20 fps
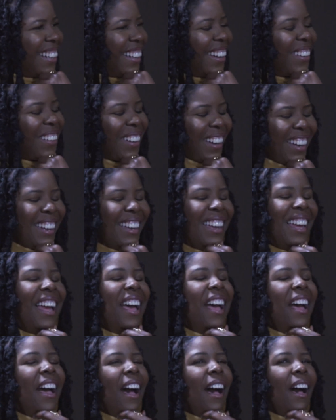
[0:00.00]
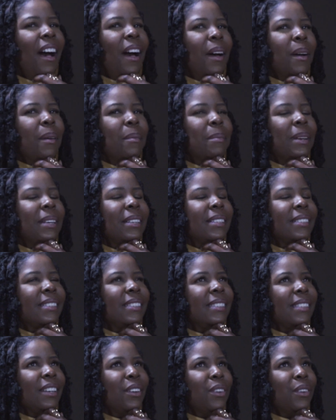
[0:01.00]
Okay. Yeah.
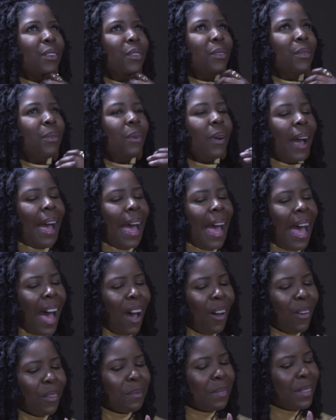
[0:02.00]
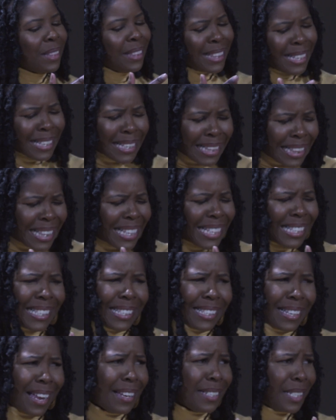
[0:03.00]
So how this
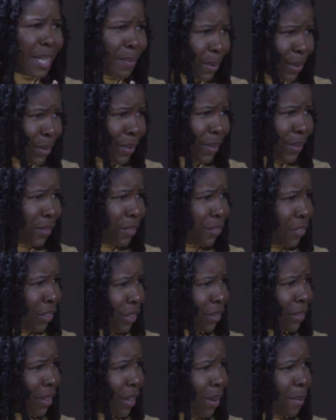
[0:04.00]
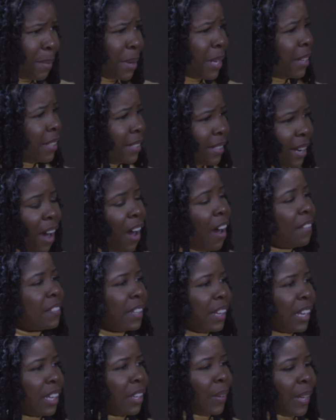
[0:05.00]
is not typical for you though. I mean, it's not
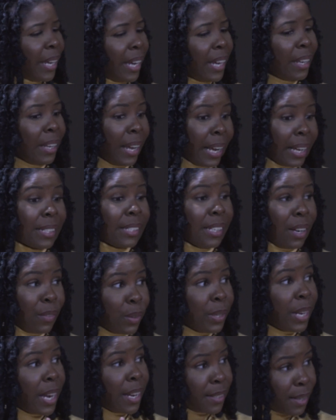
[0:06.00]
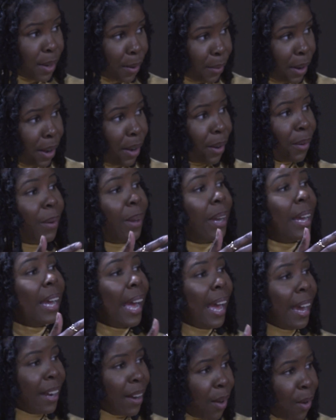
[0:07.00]
often that you get like several days in a row
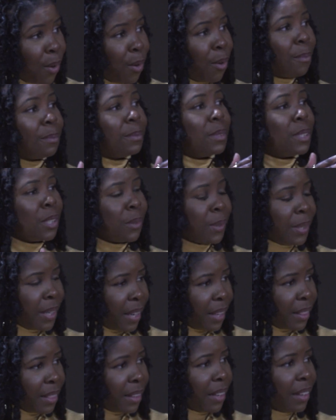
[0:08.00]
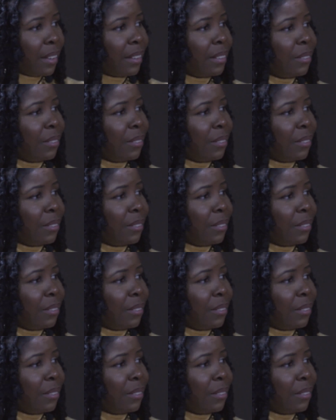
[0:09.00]
at home doing nothing,